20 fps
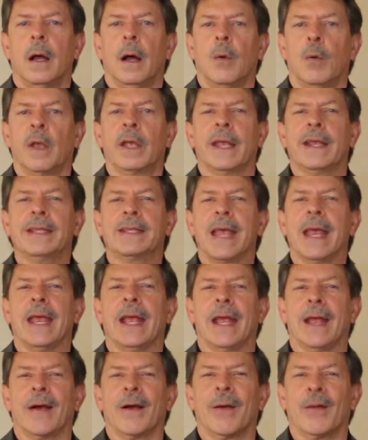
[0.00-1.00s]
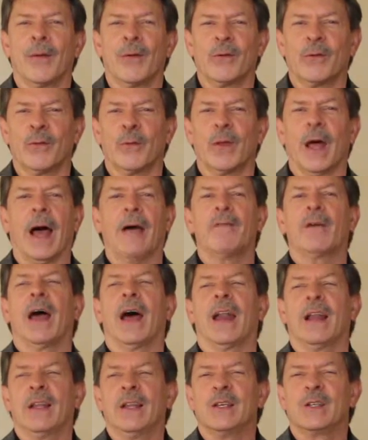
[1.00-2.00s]
We can take care of those. I've
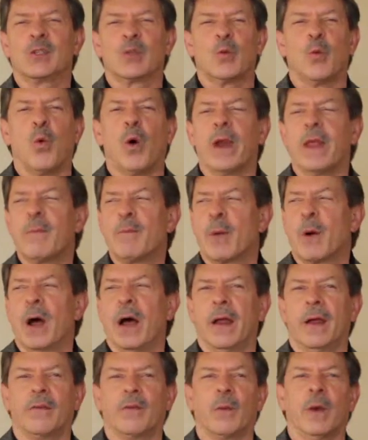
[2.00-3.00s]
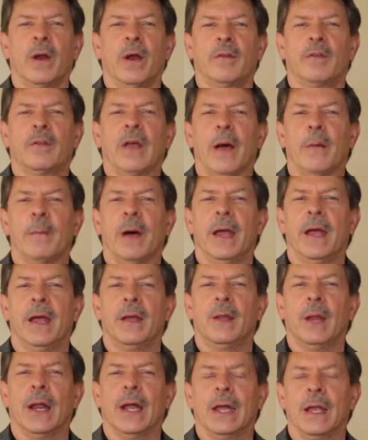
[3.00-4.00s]
got at least 20 products right off the top of my
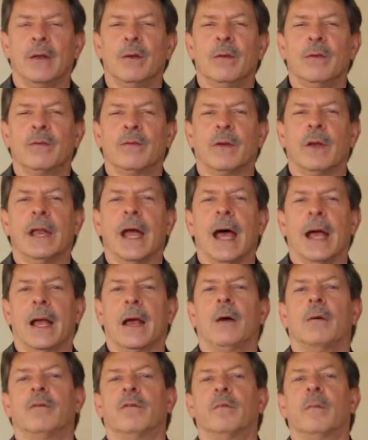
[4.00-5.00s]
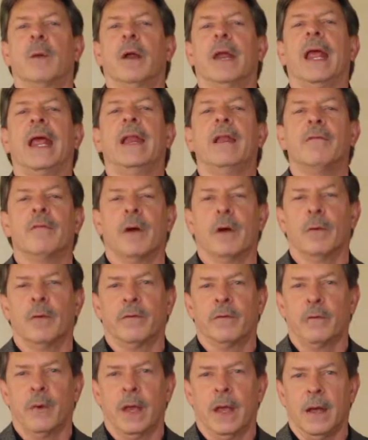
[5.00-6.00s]
head that I can use to knock out just about any
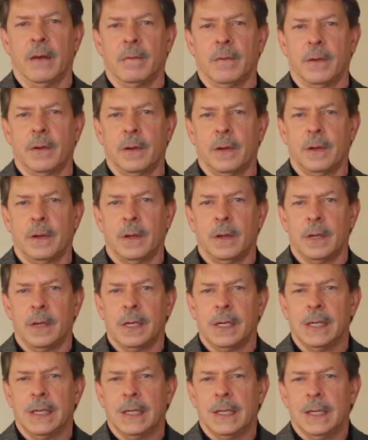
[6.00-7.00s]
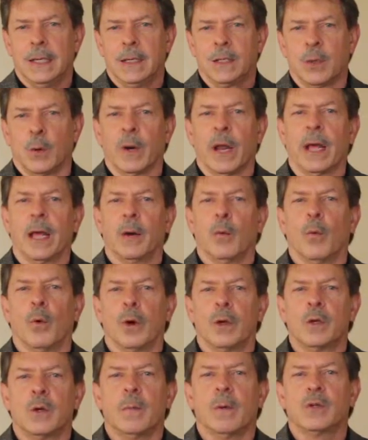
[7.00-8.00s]
virus you have. So we're not going to
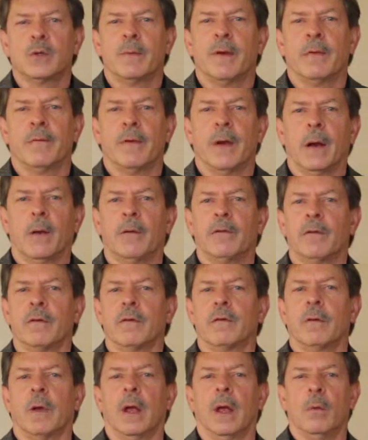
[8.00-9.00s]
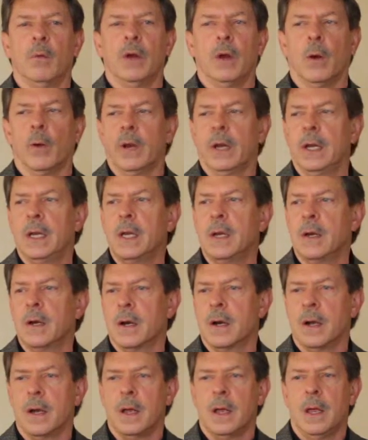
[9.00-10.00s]
worry too much about viruses. We don't in
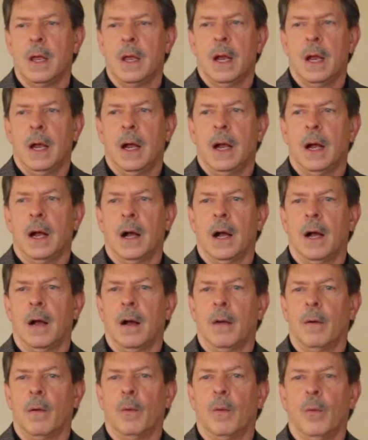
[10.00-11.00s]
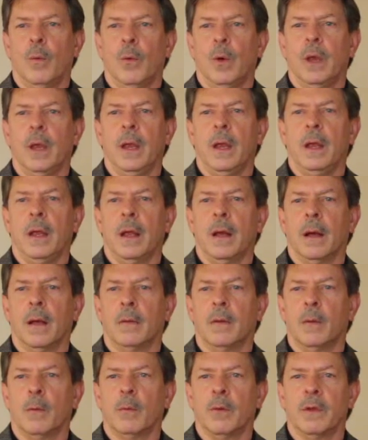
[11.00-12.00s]
here.
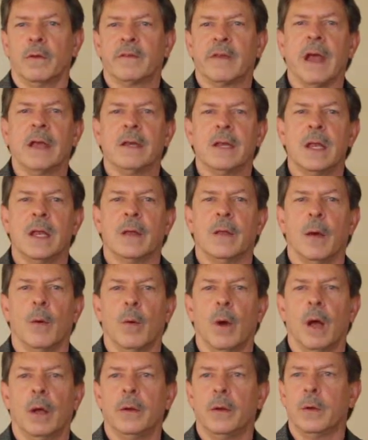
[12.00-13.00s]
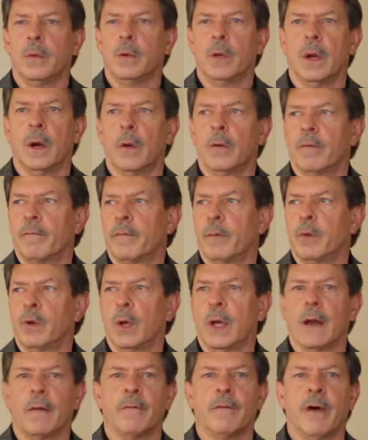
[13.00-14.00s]
This idea that, well, if you
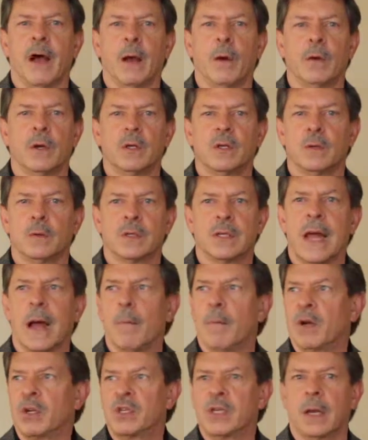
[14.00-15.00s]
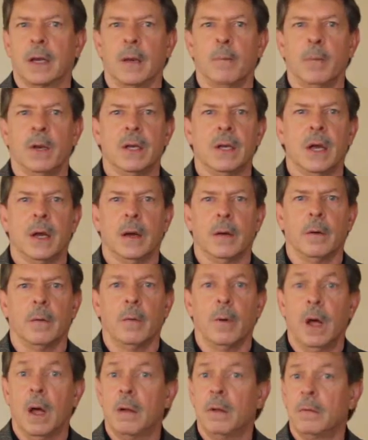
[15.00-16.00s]
got a virus, there's not much that can be done.
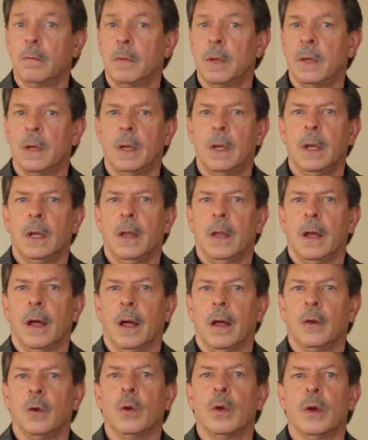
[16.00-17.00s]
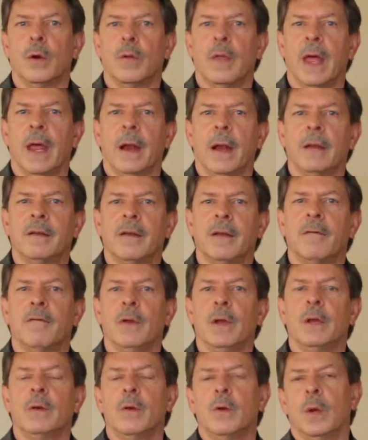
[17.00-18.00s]
Well, you hear that on
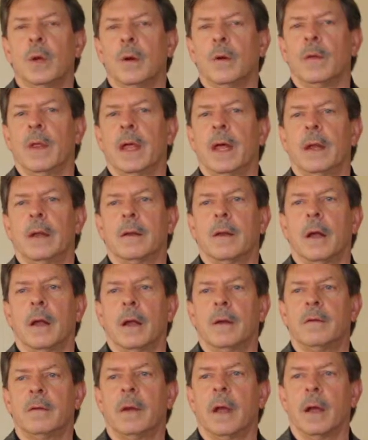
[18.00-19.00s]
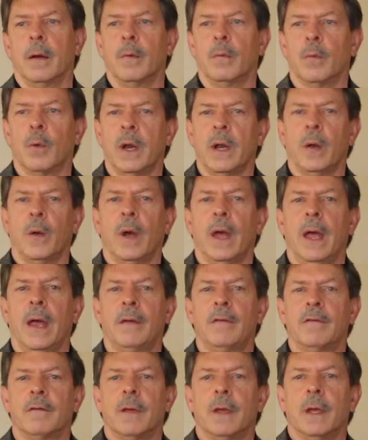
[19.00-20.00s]
TV and you hear that on radio
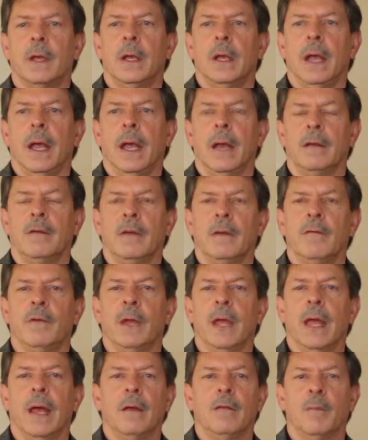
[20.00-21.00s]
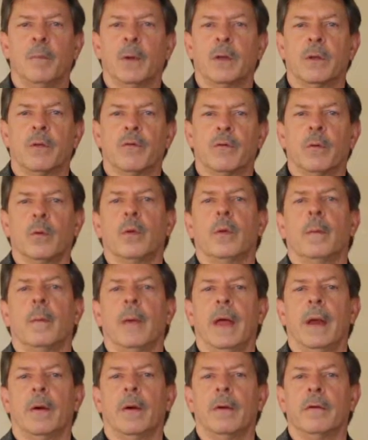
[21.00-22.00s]
ads and TV ads, but the truth of the
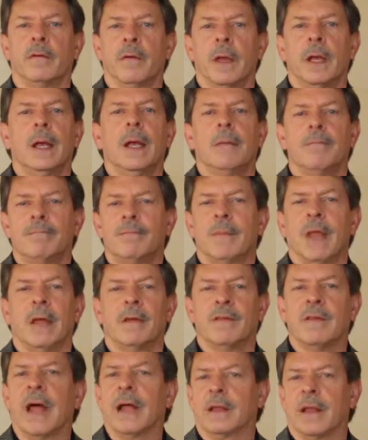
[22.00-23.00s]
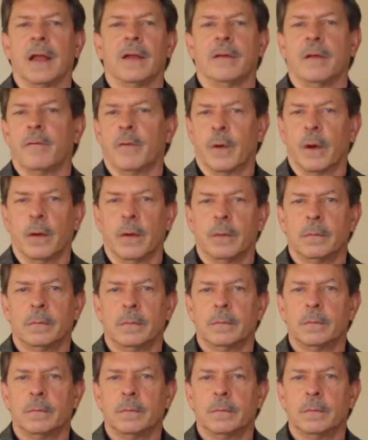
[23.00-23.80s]
matter is, it's not that difficult.